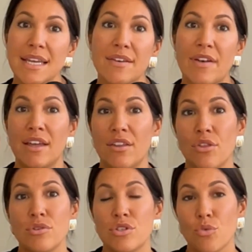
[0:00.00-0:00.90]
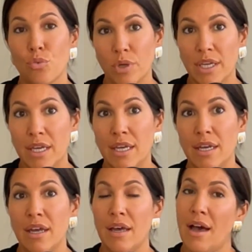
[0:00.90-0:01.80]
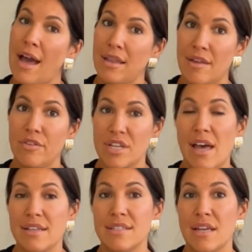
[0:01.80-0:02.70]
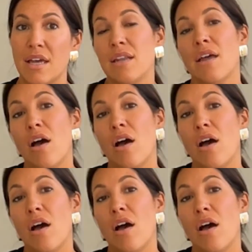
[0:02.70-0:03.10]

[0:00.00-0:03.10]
Like if I get those 3 high-level tasks done,